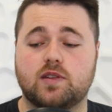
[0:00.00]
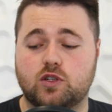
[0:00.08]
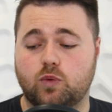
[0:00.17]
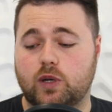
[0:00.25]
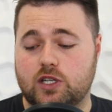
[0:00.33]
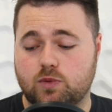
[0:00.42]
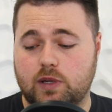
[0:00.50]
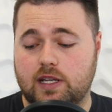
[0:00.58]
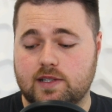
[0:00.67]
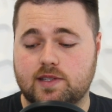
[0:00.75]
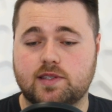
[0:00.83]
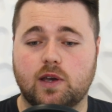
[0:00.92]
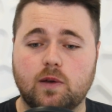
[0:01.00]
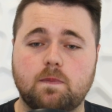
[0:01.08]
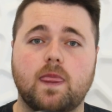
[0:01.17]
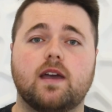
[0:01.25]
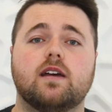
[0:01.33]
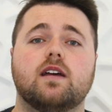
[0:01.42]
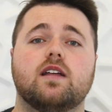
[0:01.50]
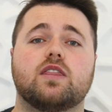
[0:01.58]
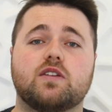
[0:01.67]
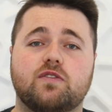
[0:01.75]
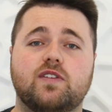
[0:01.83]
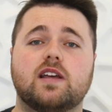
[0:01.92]
in the 2020s. So
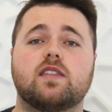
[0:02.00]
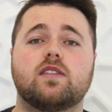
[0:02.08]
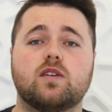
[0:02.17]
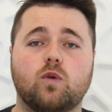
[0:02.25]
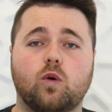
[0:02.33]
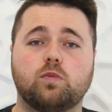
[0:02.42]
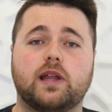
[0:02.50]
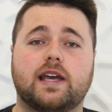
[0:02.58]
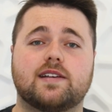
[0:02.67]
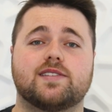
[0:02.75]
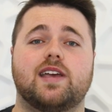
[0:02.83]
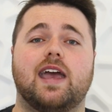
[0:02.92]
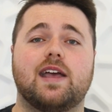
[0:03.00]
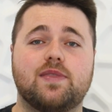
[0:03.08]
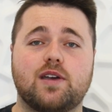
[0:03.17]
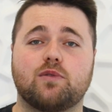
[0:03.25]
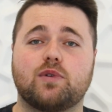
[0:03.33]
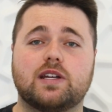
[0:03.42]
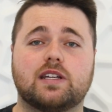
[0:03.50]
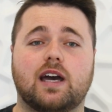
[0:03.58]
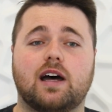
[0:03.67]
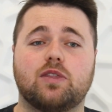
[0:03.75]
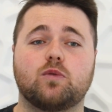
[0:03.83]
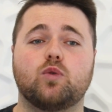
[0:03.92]
the fact that the All Blacks had that red
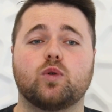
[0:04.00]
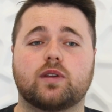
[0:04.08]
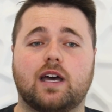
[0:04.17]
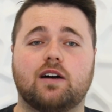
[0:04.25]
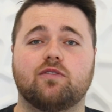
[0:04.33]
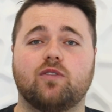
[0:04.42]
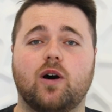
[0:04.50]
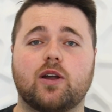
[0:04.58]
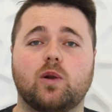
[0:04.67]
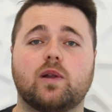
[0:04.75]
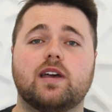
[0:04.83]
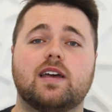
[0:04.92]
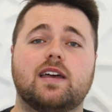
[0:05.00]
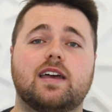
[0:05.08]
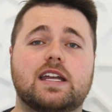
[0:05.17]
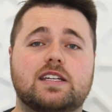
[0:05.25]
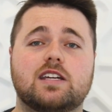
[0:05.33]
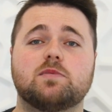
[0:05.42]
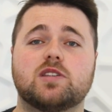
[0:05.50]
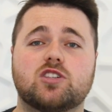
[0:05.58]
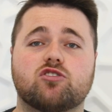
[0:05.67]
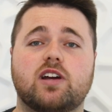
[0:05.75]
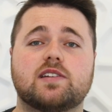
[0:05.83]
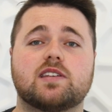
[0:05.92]
card in the World Cup final, it
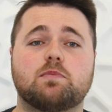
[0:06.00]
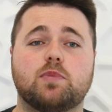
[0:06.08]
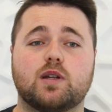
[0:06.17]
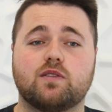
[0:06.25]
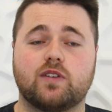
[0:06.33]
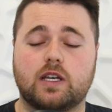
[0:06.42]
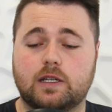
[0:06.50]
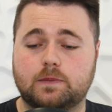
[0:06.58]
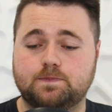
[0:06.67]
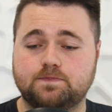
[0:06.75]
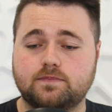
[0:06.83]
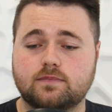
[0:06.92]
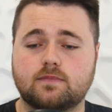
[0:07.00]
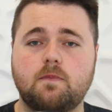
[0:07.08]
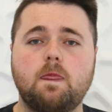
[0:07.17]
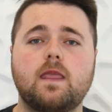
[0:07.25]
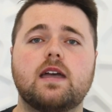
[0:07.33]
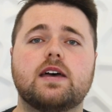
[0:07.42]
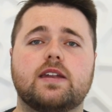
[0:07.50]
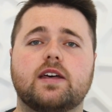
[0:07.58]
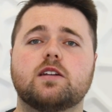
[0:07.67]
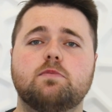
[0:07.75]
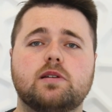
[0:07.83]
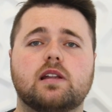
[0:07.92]
demonstrates a bit of an
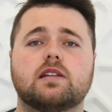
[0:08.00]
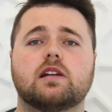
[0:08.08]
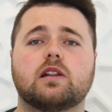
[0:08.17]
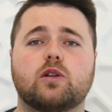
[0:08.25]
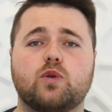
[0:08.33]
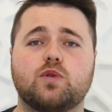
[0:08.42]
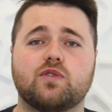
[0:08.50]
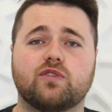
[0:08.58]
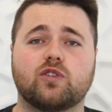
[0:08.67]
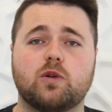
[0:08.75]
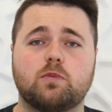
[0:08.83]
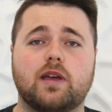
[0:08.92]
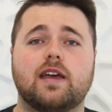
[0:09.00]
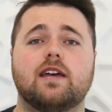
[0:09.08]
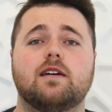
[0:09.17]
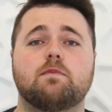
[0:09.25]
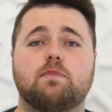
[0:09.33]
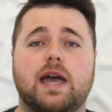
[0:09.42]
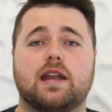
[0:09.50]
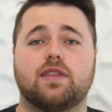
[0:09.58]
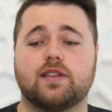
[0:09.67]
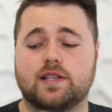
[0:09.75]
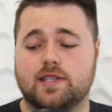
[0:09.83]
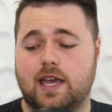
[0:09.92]
inability to learn from bad
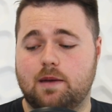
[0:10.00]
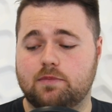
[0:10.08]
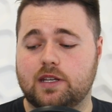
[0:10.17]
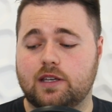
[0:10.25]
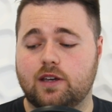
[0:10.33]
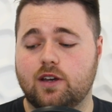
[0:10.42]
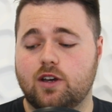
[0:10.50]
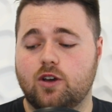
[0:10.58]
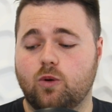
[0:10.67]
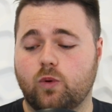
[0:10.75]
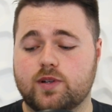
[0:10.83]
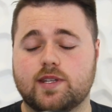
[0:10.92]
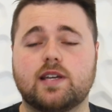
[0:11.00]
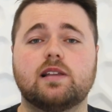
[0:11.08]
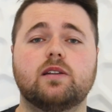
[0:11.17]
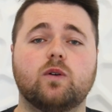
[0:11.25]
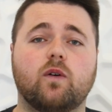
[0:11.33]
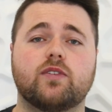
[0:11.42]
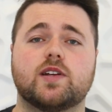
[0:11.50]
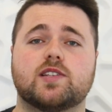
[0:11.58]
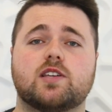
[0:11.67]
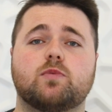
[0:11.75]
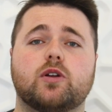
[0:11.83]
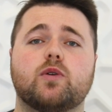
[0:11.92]
things happening. Whereas England,
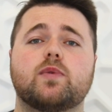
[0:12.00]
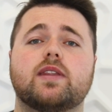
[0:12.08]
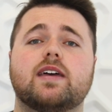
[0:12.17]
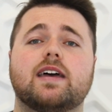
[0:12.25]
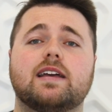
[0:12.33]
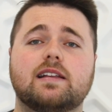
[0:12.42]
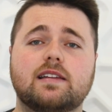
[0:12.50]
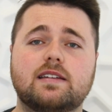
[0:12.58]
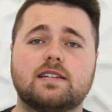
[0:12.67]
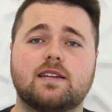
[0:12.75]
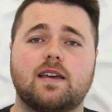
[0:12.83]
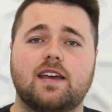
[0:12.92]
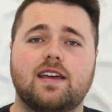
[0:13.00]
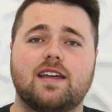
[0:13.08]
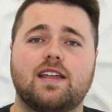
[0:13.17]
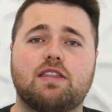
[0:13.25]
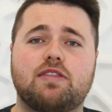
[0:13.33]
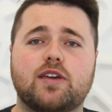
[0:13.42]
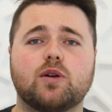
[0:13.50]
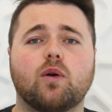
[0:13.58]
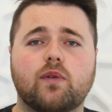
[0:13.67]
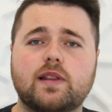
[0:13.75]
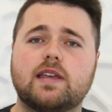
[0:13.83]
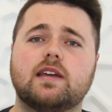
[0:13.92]
obviously, we know England, they're not
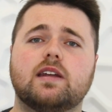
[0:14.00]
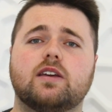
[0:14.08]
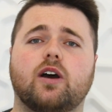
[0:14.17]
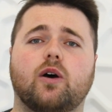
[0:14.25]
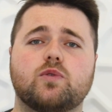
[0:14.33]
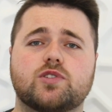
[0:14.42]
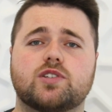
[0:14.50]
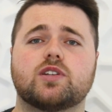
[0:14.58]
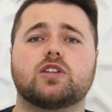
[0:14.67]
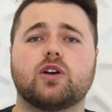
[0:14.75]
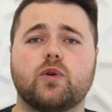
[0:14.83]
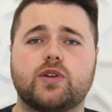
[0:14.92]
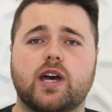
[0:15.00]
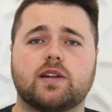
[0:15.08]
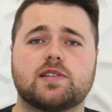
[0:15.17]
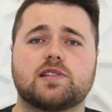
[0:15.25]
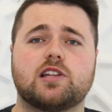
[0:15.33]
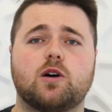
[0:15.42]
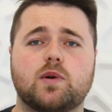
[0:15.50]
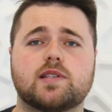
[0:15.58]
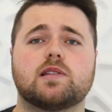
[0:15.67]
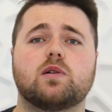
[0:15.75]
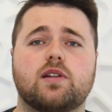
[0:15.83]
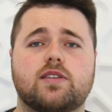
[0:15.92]
really getting coached to go down as low as
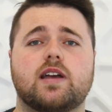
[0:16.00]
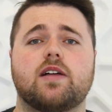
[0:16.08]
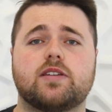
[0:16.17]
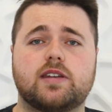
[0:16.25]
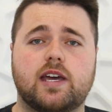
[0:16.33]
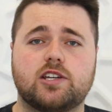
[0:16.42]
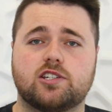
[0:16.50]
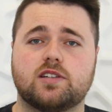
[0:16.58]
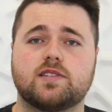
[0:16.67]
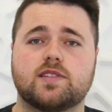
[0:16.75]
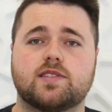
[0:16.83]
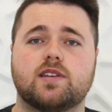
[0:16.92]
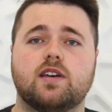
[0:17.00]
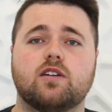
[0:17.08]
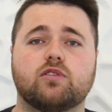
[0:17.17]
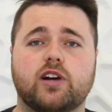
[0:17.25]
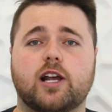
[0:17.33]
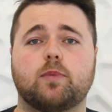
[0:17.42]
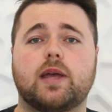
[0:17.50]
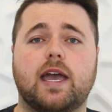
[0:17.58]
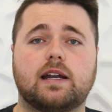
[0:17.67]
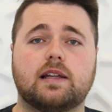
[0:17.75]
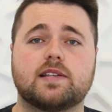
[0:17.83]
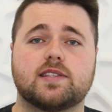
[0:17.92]
a lot of the other nations. Rugby
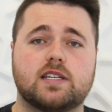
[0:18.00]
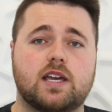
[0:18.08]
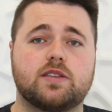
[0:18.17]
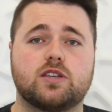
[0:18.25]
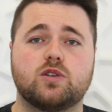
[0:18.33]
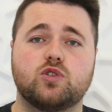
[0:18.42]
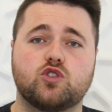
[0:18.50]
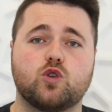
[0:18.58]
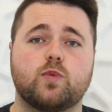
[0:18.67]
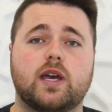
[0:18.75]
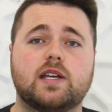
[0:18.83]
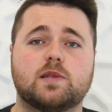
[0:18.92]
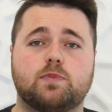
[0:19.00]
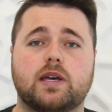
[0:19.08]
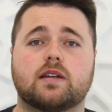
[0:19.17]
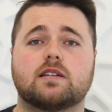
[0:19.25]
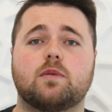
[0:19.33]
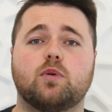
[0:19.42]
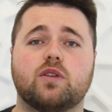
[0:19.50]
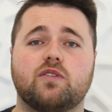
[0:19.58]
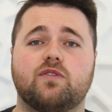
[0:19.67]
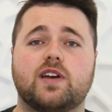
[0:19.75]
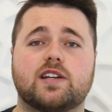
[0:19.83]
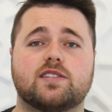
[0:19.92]
analyst, the other YouTuber, he's picked up on the
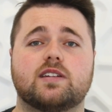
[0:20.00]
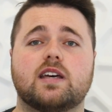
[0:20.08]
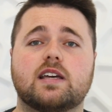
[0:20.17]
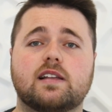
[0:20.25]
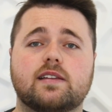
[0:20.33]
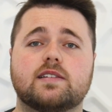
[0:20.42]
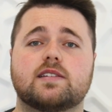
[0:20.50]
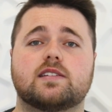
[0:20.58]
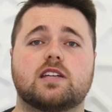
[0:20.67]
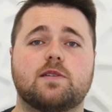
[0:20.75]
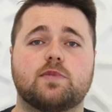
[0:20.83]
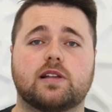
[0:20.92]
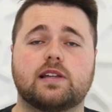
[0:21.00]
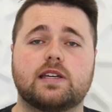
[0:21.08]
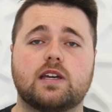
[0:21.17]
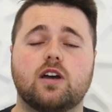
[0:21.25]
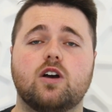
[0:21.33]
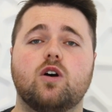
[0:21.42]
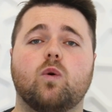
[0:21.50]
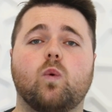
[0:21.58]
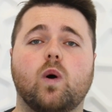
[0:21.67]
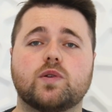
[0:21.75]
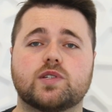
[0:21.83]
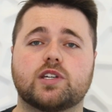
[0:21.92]
facts that England typically
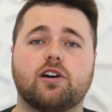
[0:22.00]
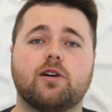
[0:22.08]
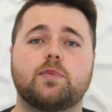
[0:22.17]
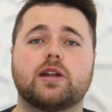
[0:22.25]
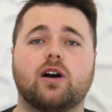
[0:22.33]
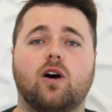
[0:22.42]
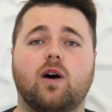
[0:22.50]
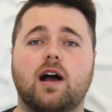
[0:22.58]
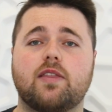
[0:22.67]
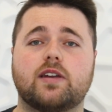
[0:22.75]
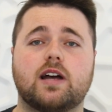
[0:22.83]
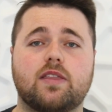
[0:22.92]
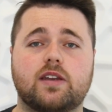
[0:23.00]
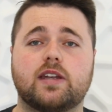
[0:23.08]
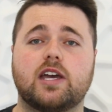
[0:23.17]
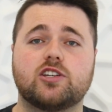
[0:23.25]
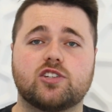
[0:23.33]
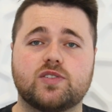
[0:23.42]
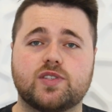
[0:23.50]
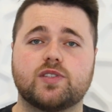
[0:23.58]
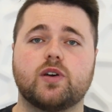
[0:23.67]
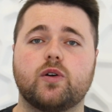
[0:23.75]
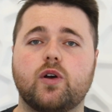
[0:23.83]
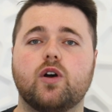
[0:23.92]
want to go a bit higher than other nations,
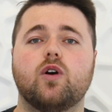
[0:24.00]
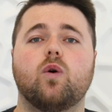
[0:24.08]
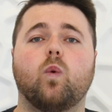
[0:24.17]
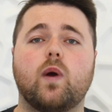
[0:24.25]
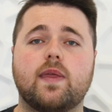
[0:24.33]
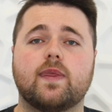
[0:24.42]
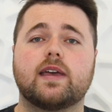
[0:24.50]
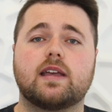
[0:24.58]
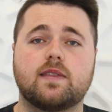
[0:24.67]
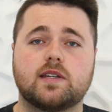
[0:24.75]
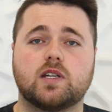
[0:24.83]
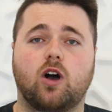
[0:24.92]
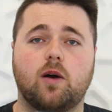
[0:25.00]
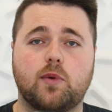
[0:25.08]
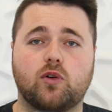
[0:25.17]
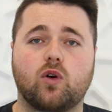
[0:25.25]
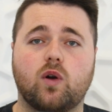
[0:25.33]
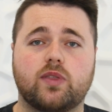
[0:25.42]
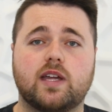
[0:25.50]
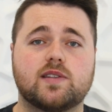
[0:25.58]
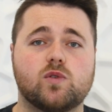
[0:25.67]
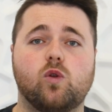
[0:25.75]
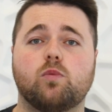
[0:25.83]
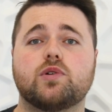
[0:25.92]
so when they get the timing wrong, that's
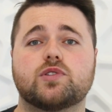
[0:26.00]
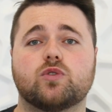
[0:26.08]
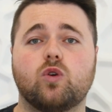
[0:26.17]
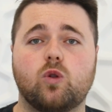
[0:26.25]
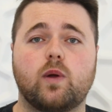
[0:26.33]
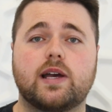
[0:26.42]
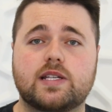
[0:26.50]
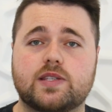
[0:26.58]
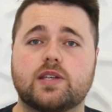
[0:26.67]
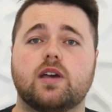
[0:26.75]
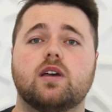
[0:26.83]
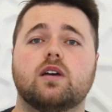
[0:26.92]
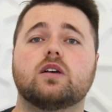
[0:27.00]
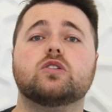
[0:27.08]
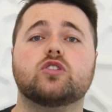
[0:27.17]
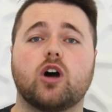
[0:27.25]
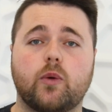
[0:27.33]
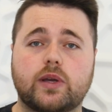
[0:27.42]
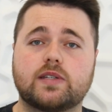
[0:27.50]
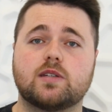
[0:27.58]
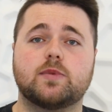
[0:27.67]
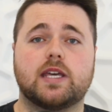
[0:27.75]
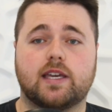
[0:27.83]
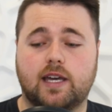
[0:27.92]
almost always going to
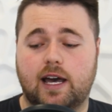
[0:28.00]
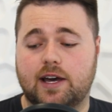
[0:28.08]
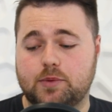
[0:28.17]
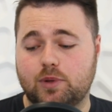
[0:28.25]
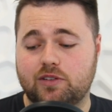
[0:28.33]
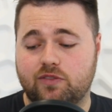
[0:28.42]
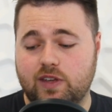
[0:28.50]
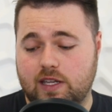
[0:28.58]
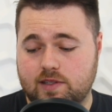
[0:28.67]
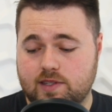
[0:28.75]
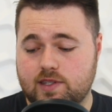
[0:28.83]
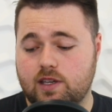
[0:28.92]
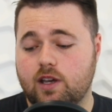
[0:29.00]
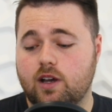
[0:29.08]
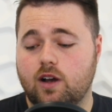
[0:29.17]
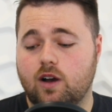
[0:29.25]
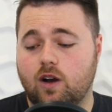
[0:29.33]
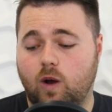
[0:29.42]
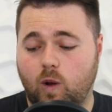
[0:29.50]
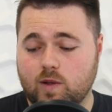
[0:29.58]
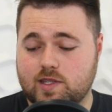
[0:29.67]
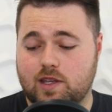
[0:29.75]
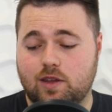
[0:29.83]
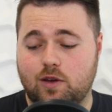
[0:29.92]
be a cardable offence.
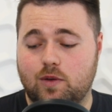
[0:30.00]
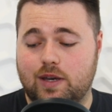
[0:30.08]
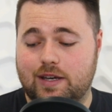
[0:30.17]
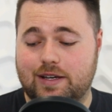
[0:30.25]
Aussie, though.